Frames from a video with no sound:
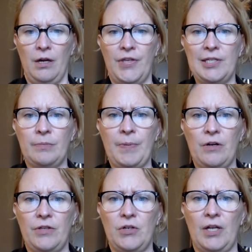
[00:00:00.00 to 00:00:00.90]
This
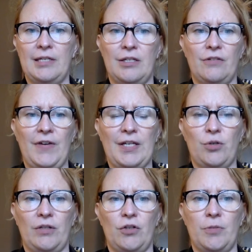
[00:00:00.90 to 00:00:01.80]
inspired the United States to
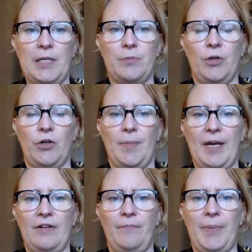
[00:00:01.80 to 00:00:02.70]
fast-track their space program
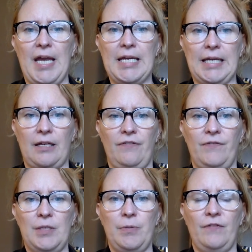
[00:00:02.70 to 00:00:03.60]
out of panic.
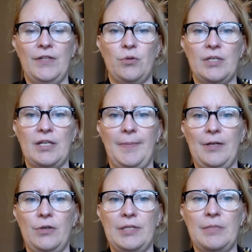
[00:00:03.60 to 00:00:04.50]
This part of history is commonly
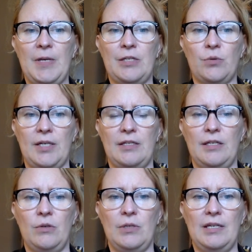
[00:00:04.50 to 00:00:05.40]
known as the space race.
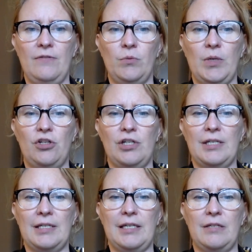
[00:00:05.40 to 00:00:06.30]
The U.S. never reached a
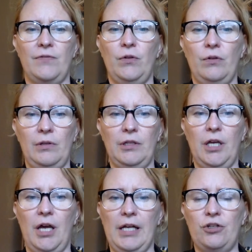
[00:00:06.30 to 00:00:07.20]
successful
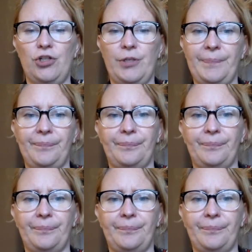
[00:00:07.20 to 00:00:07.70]
launch.